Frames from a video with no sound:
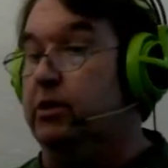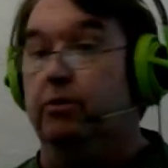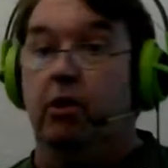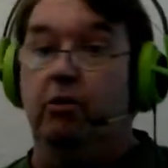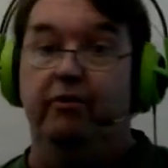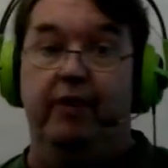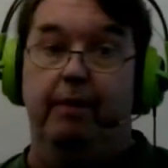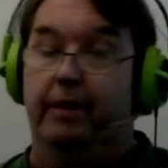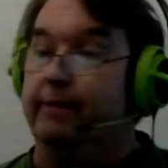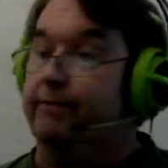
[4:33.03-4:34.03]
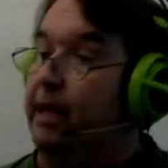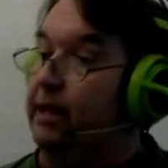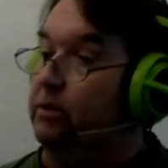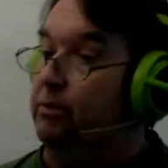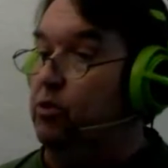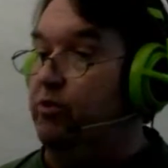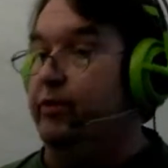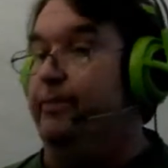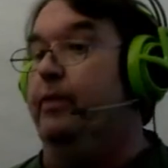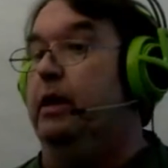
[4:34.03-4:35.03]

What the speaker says: So the whole family had to move,